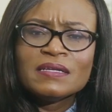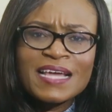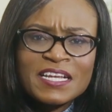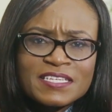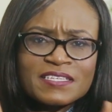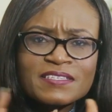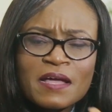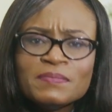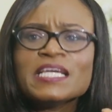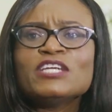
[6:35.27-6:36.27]
that is
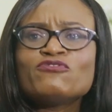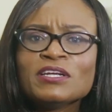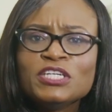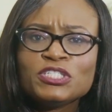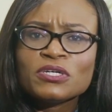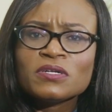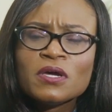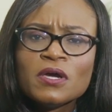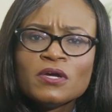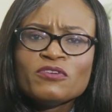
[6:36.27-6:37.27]
stemmed in tradition.
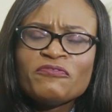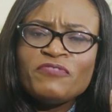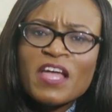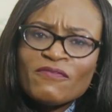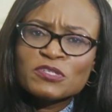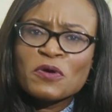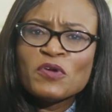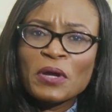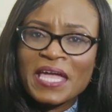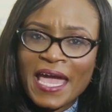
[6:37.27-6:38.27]
The flavors
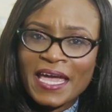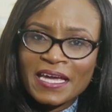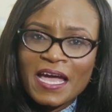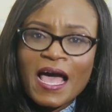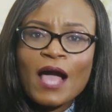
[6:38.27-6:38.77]
of your cake